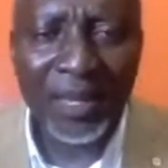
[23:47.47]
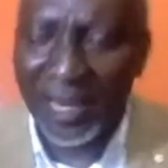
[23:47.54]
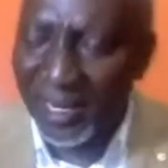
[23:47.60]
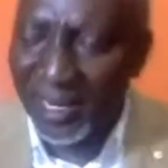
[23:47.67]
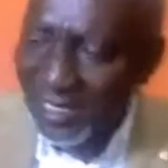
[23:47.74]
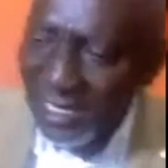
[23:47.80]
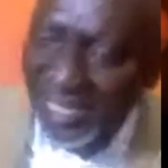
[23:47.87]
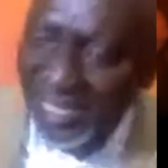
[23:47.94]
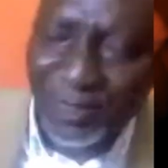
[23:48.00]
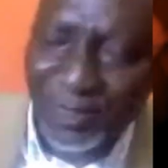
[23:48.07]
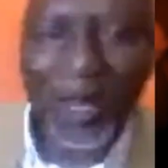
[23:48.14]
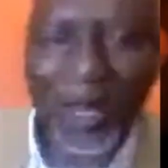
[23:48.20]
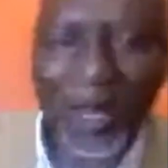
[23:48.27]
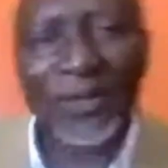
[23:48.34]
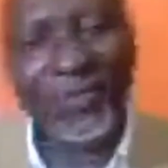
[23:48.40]
And yet,
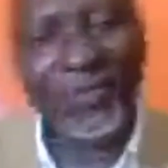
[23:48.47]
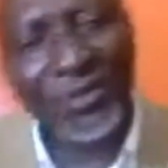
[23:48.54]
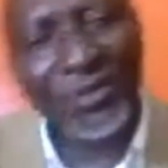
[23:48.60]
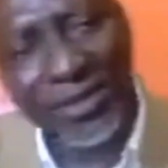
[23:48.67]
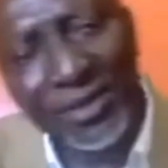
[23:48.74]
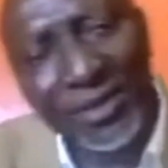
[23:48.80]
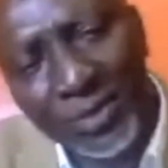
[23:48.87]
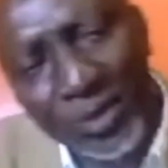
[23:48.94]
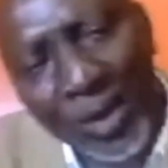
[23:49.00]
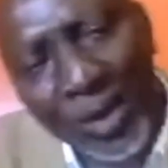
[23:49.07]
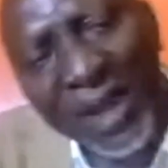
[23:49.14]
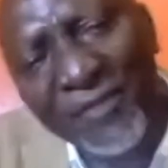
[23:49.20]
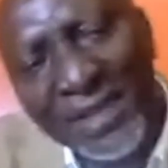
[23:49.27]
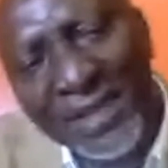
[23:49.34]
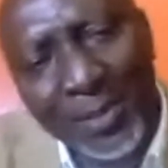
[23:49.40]
yeah, you're
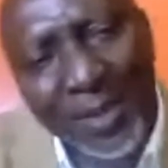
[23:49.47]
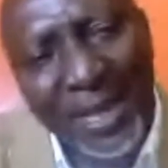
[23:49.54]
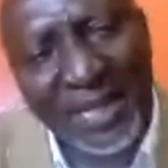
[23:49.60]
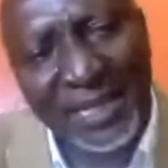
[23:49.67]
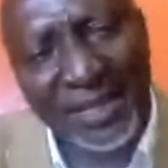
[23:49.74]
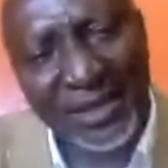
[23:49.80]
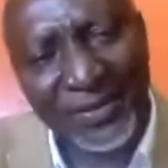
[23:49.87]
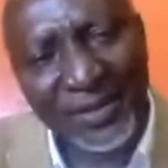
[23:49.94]
having the money.